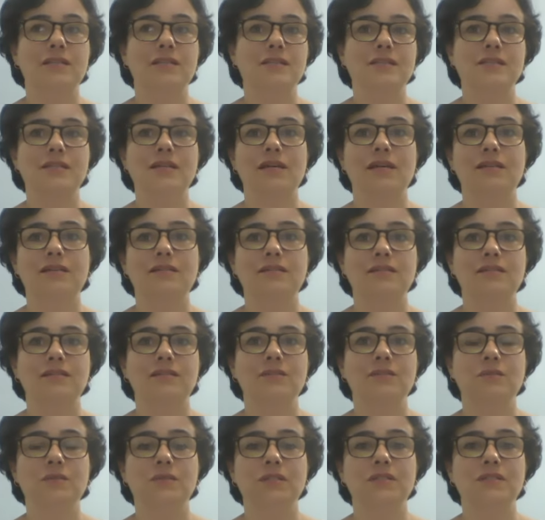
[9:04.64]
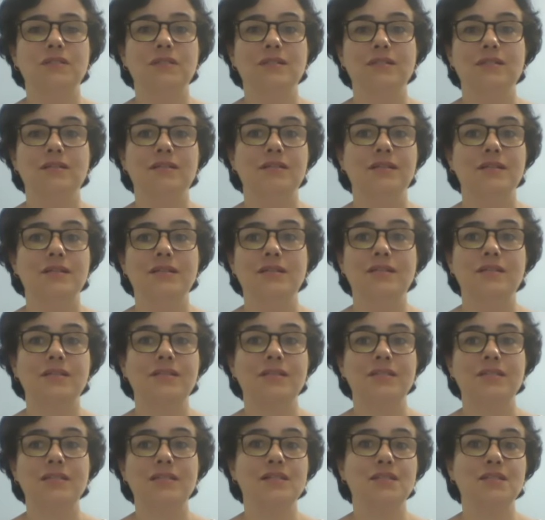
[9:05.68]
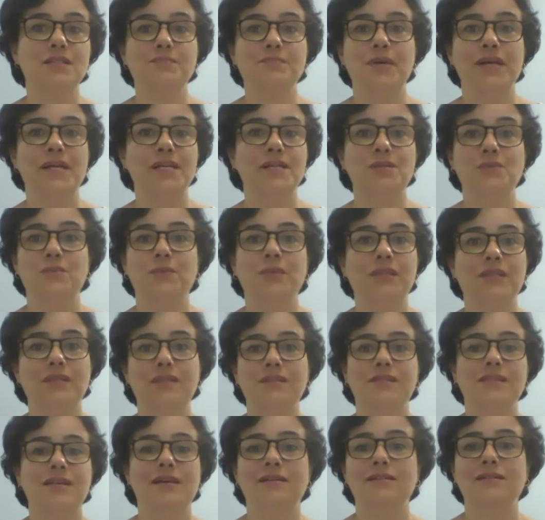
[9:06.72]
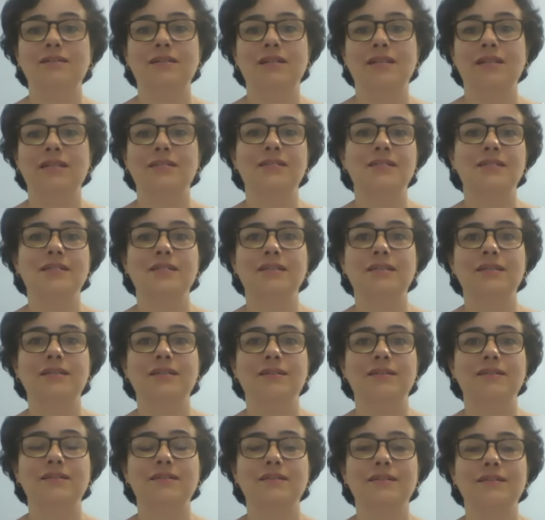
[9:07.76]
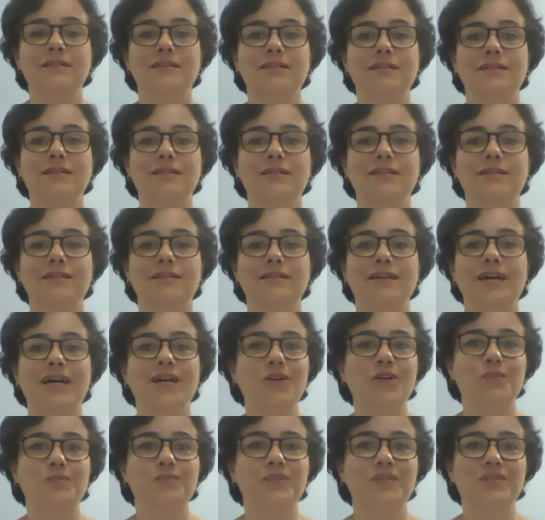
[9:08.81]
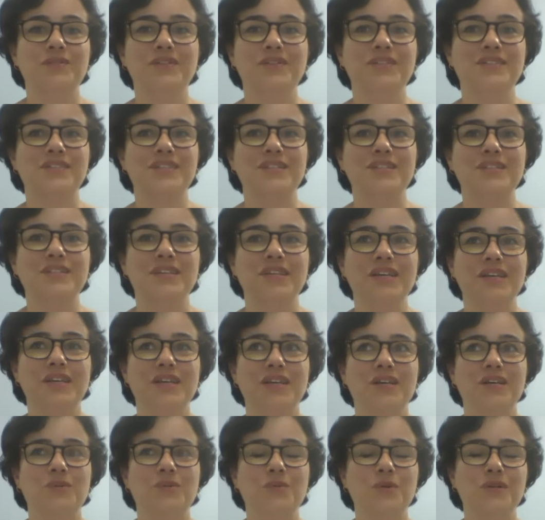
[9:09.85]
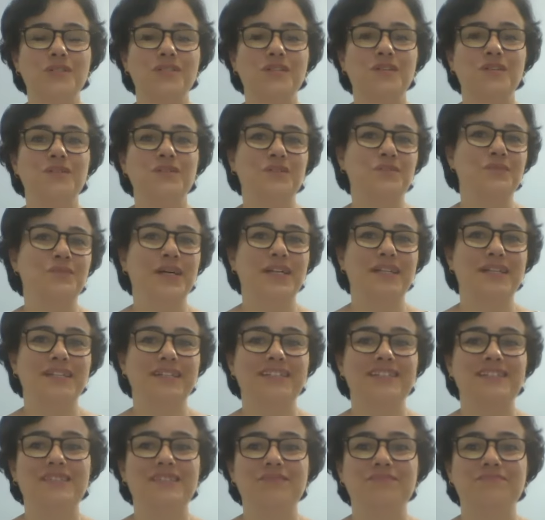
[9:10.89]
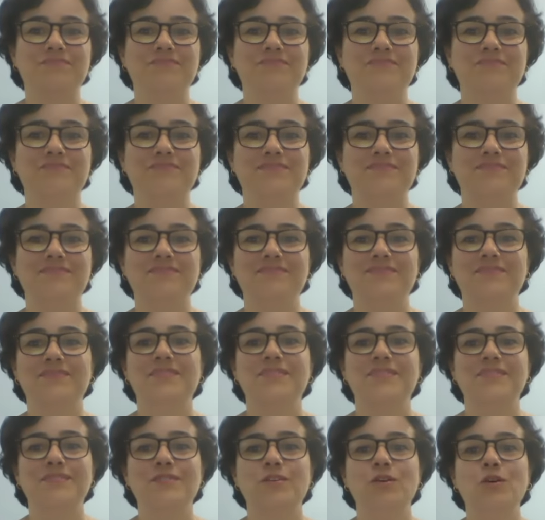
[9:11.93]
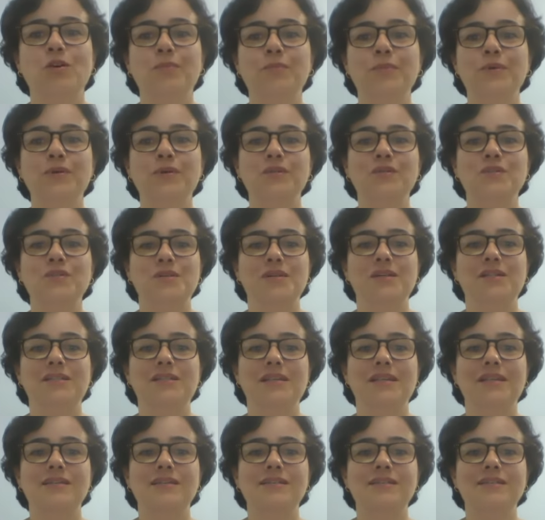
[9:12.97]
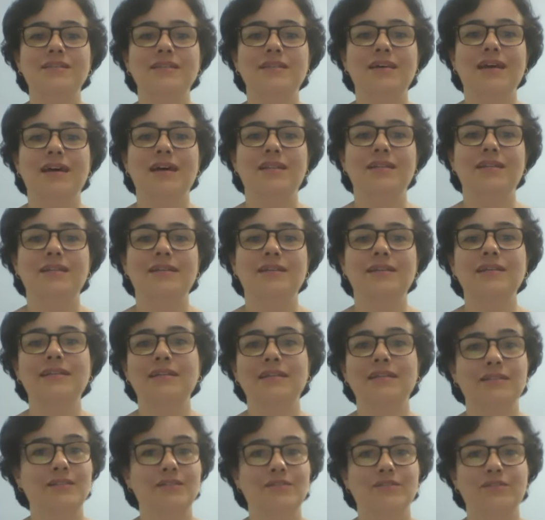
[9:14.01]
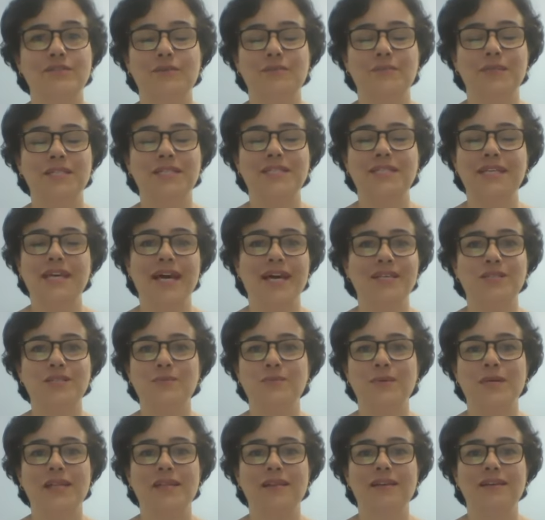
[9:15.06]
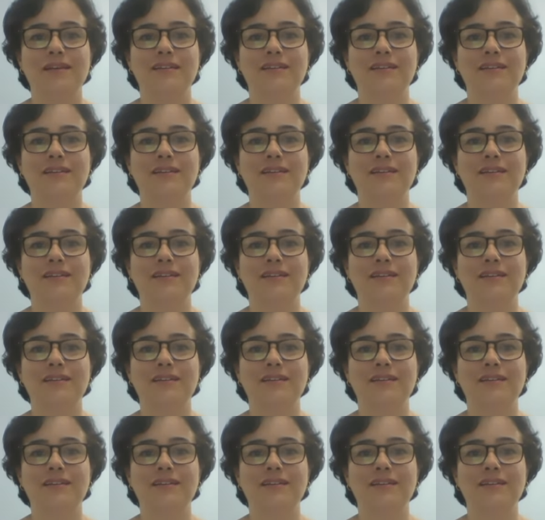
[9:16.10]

is silent, the word is still spelt with the silent letter in it. I hope the reason was a good one. Hope you enjoyed the lesson and learned from it as well.